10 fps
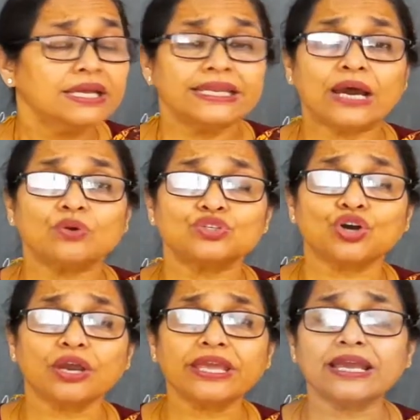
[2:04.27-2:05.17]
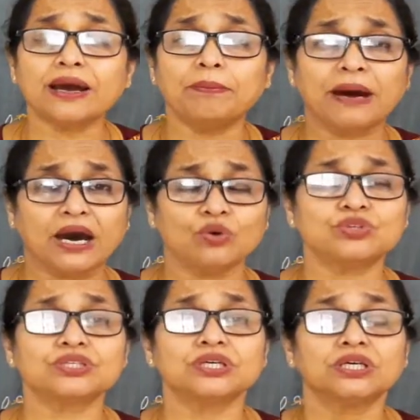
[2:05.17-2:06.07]
Now, talking
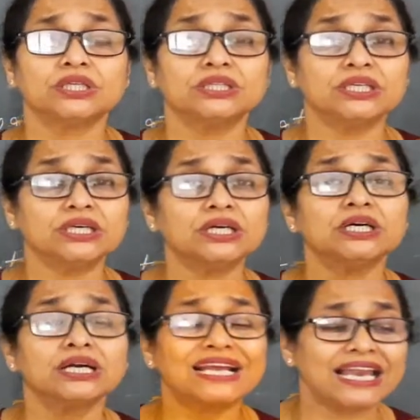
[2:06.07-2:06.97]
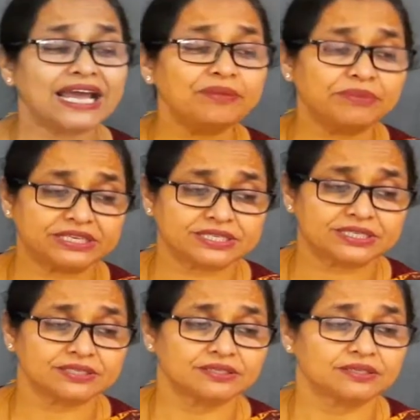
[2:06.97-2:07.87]
about the
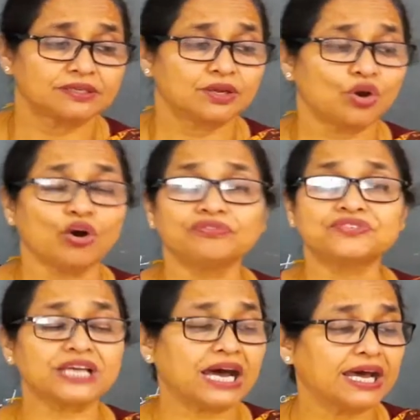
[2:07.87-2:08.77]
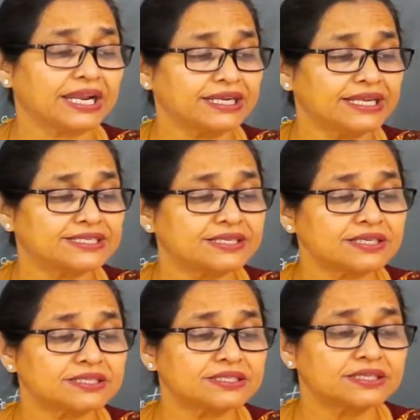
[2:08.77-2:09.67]
climate of Sahara
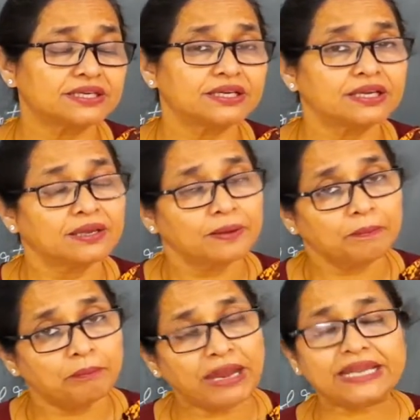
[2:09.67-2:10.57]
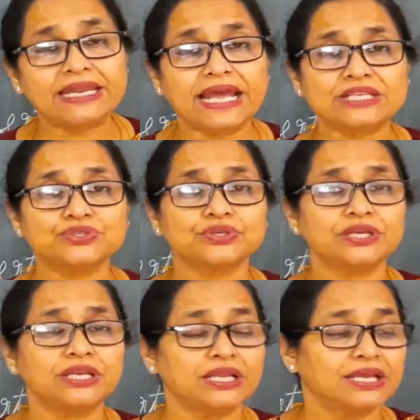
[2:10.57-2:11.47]
Desert, but natural,